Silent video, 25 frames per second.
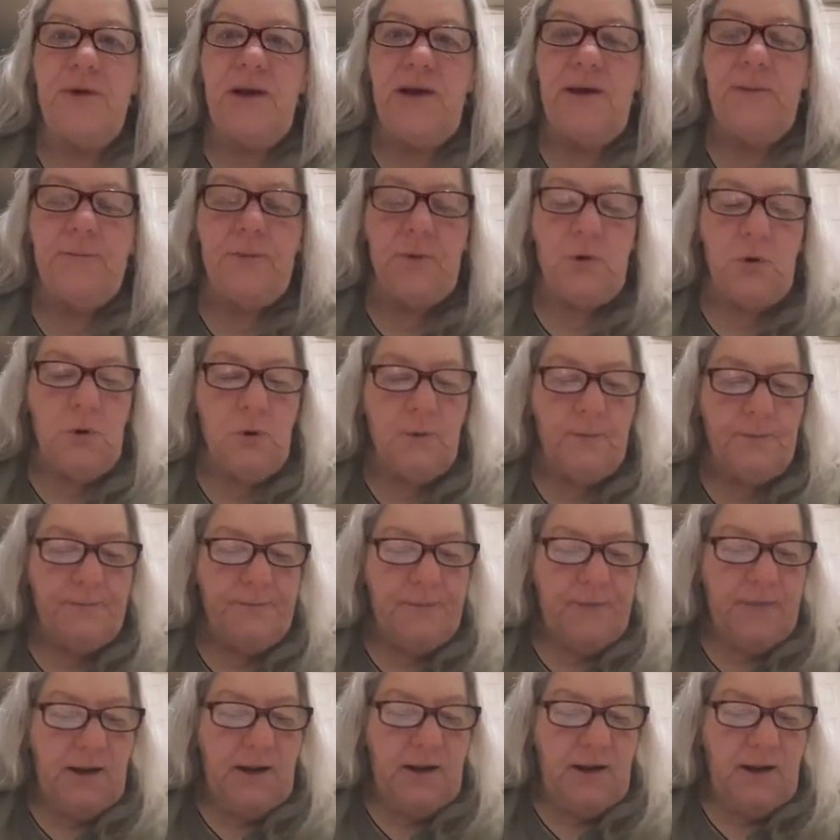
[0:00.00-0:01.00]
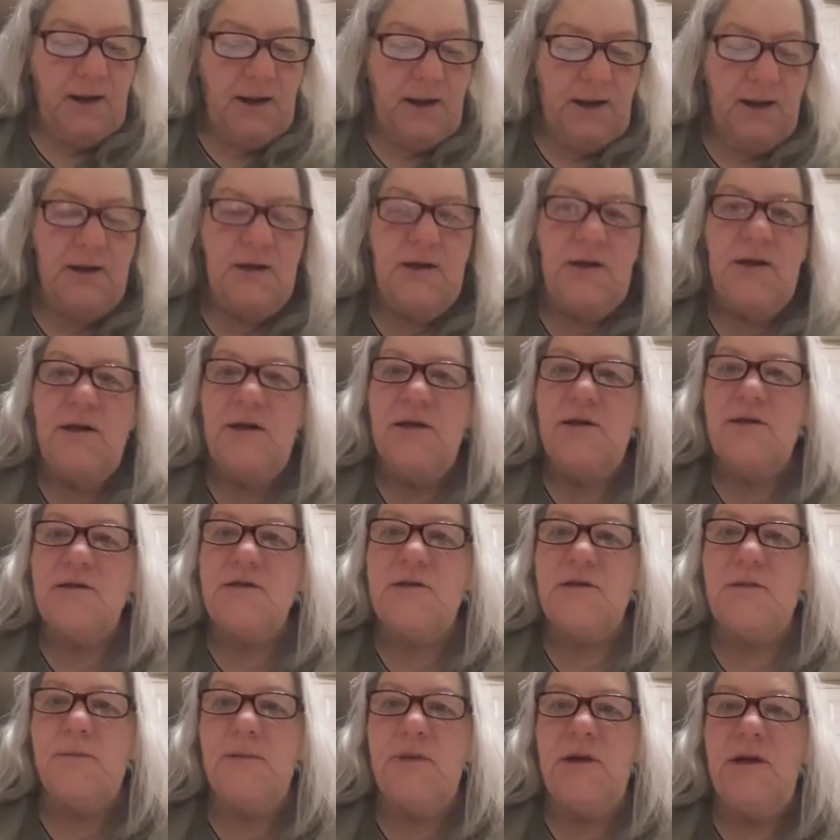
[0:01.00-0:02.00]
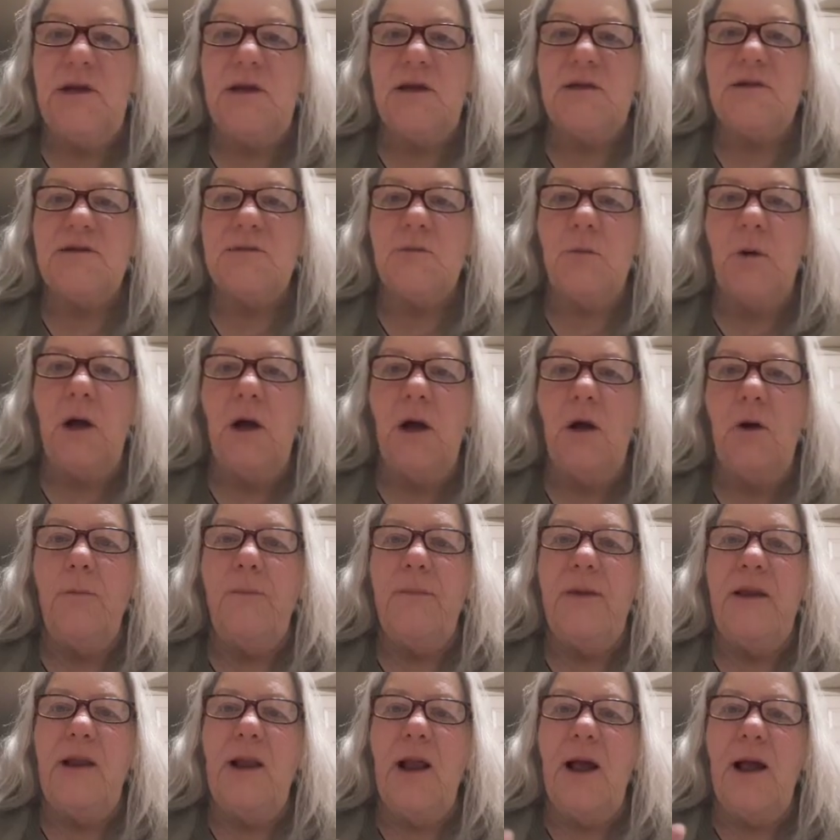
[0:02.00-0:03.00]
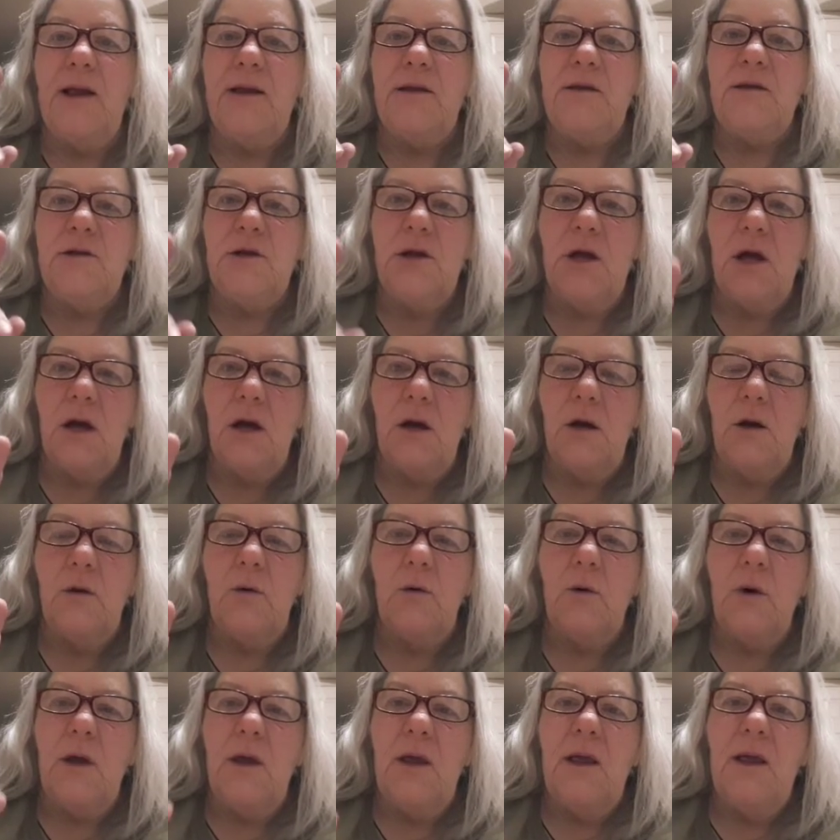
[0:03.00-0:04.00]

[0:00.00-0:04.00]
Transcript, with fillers: people, and it is to me as well, but I know